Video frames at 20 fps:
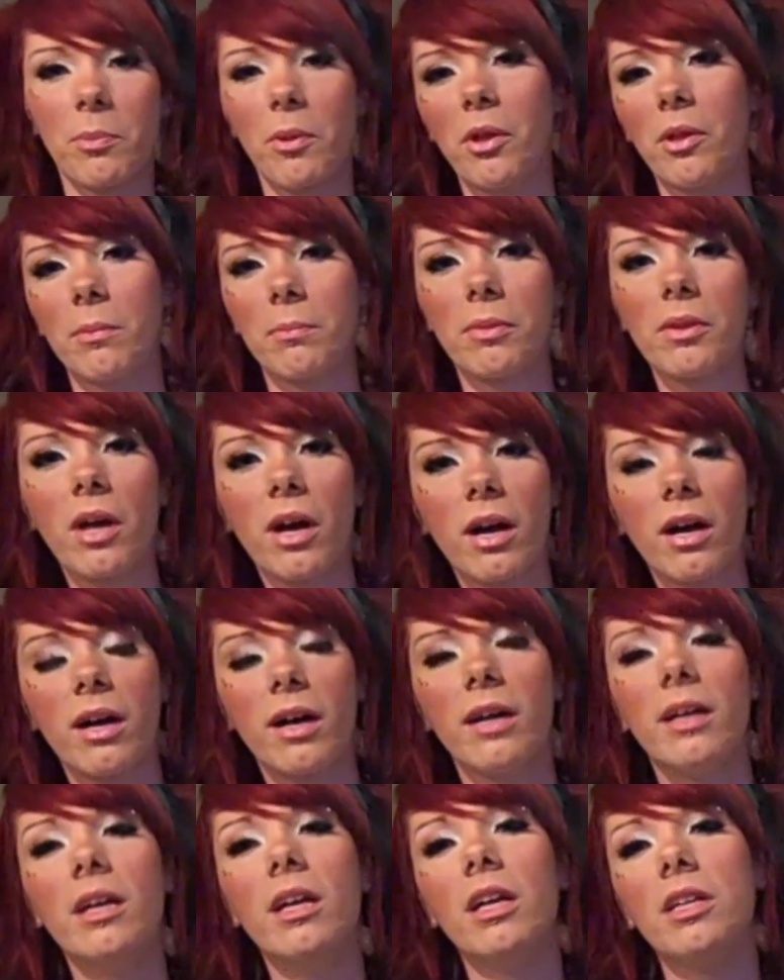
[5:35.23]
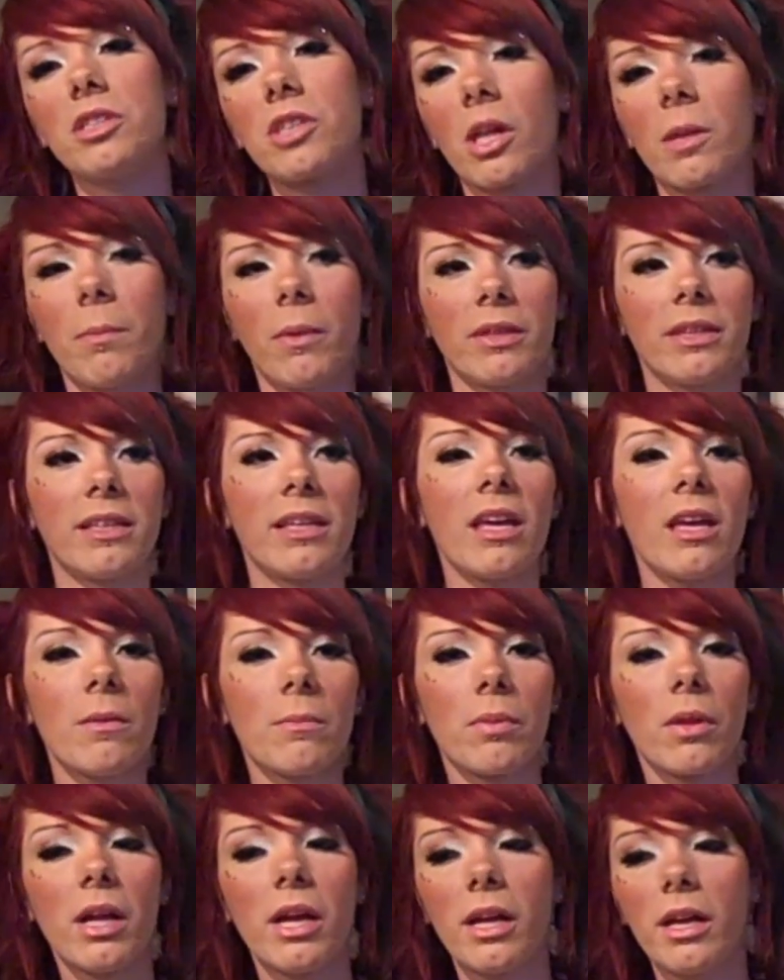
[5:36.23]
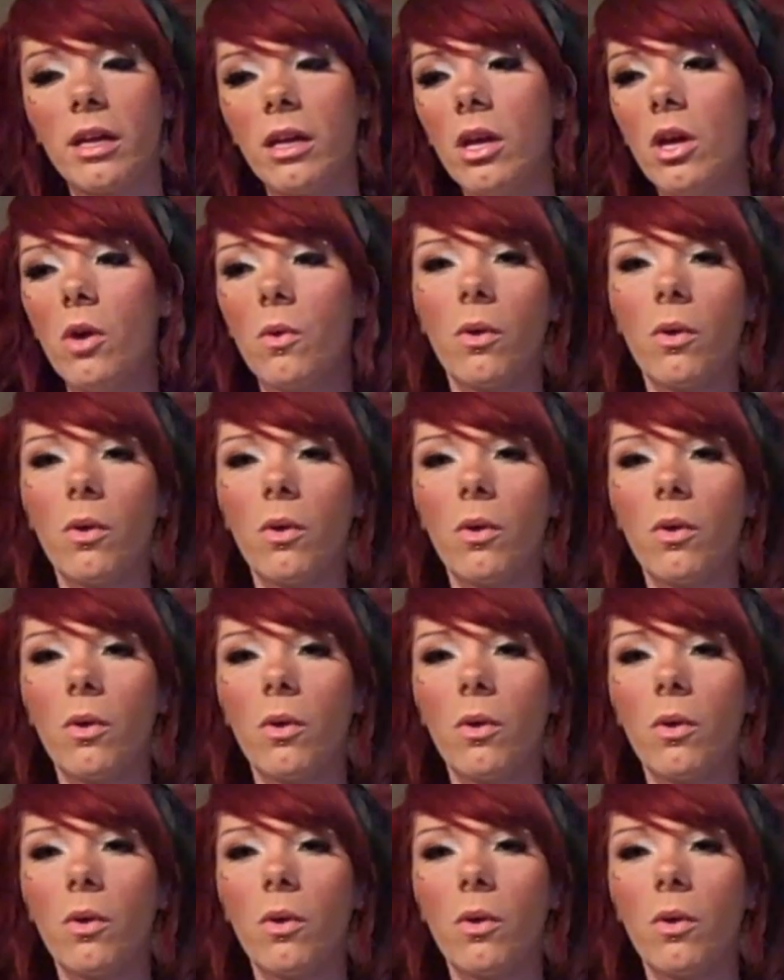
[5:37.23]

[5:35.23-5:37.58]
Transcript: blah, blah, blah. It's all about the gameplay.